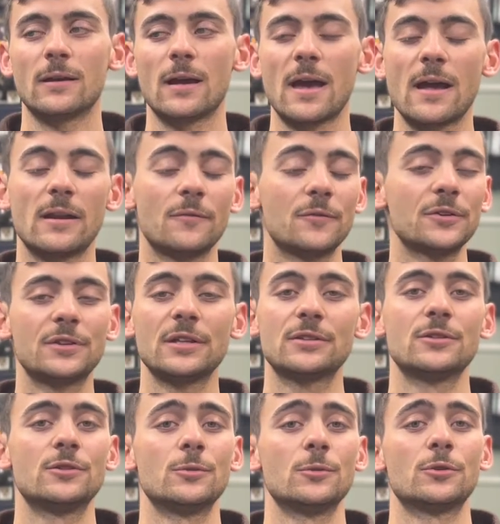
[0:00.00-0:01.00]
had everything
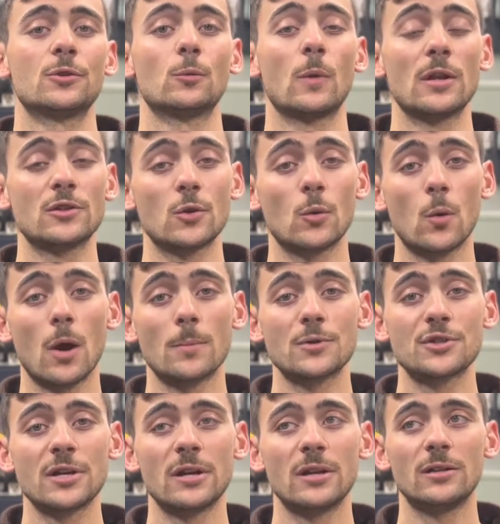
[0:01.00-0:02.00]
to do with the Retro Arm
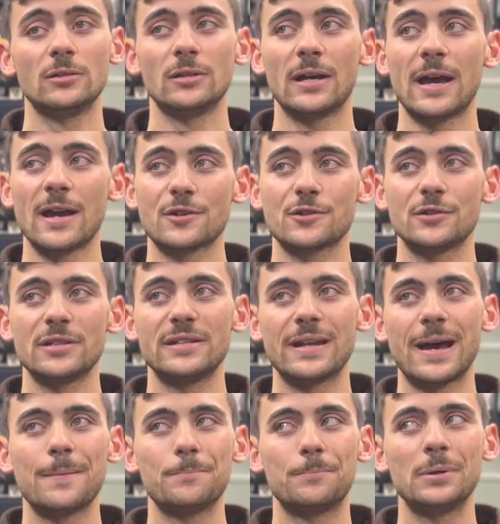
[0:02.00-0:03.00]
shell actually
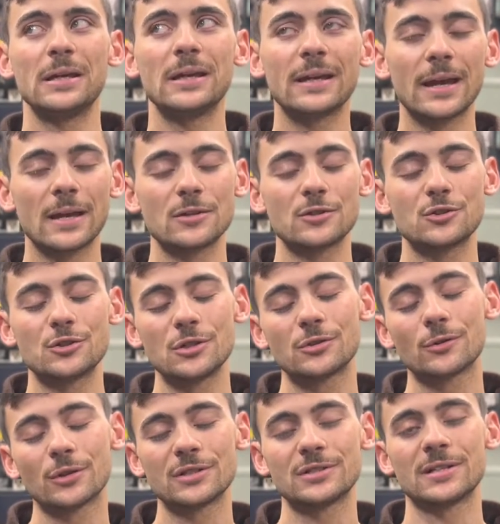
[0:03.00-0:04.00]
not being as
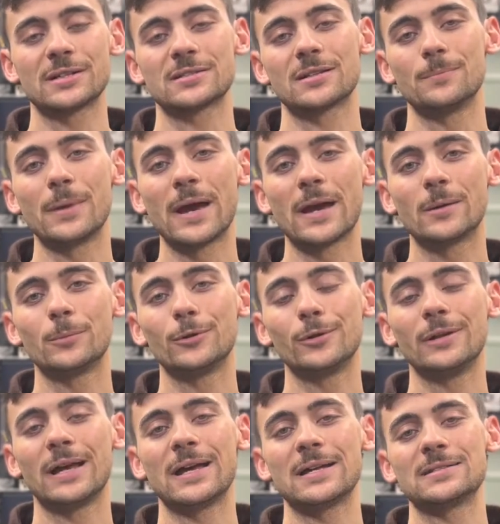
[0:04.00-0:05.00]
G36
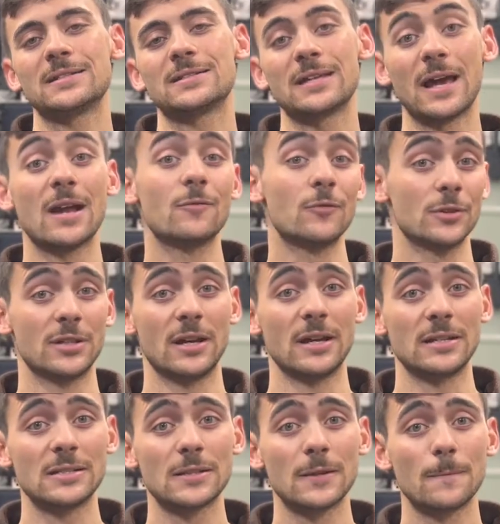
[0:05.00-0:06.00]
compatible as it's
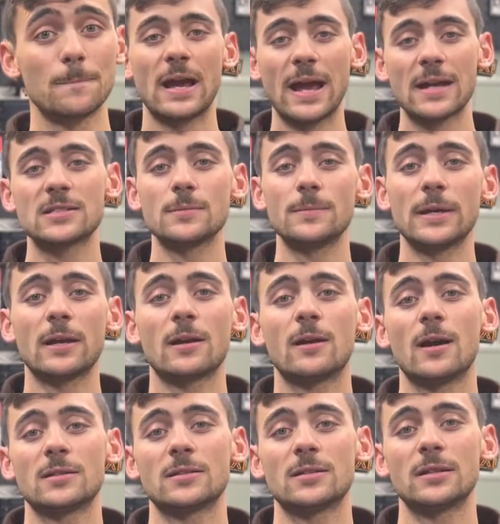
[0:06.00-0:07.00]
advertised. I had to make a
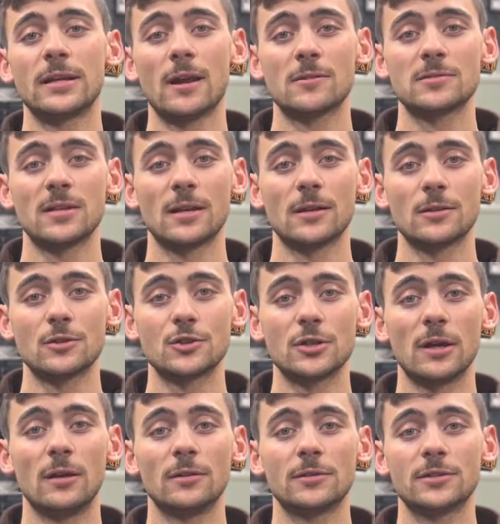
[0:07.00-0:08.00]
cut to the outside of the
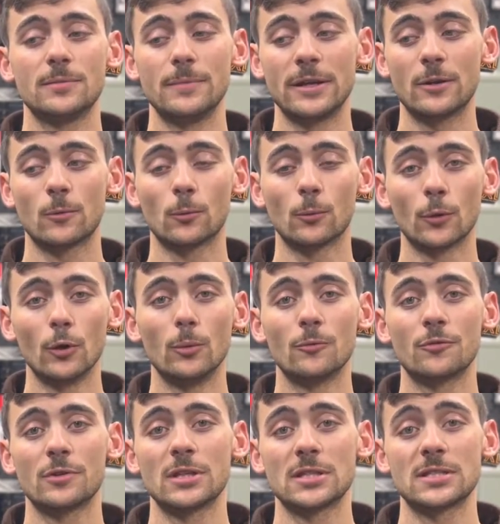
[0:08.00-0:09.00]
shell to make room
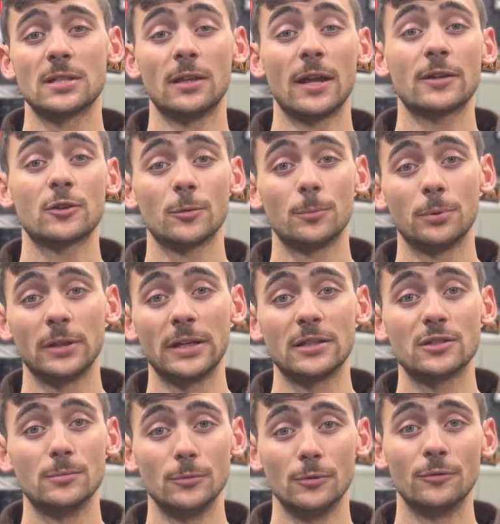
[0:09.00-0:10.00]
for the selector plate
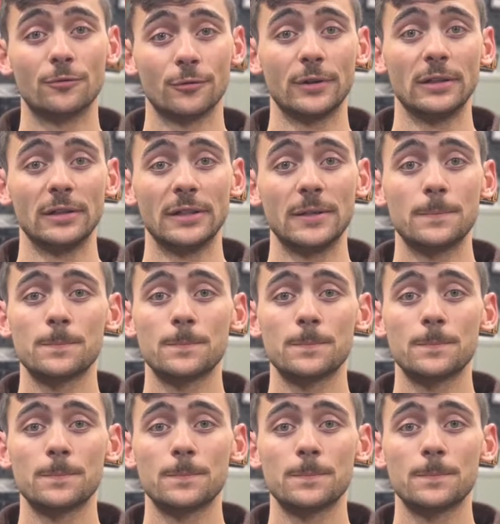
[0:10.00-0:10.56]
to move freely.